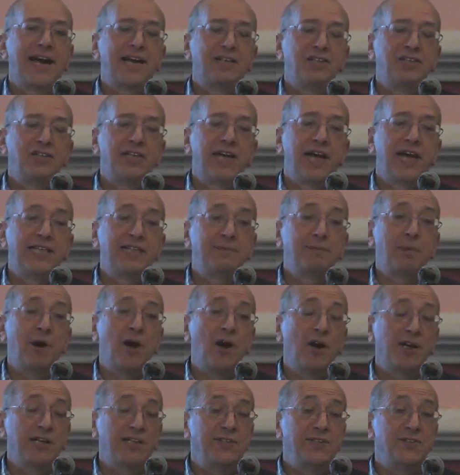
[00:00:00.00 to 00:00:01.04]
agitans
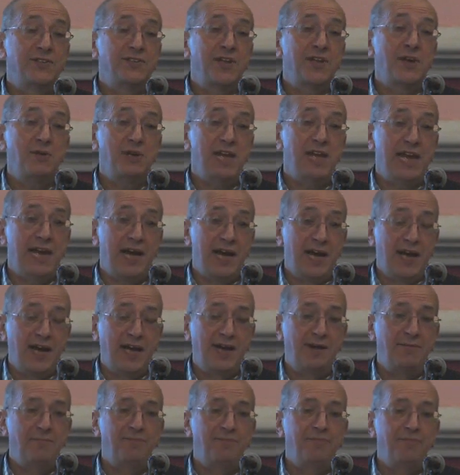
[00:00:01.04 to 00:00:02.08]

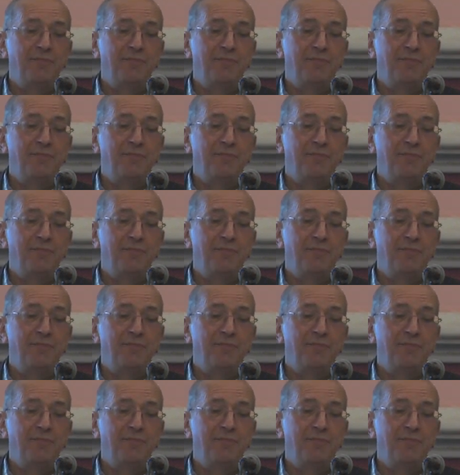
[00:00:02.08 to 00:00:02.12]
Parkinsonii.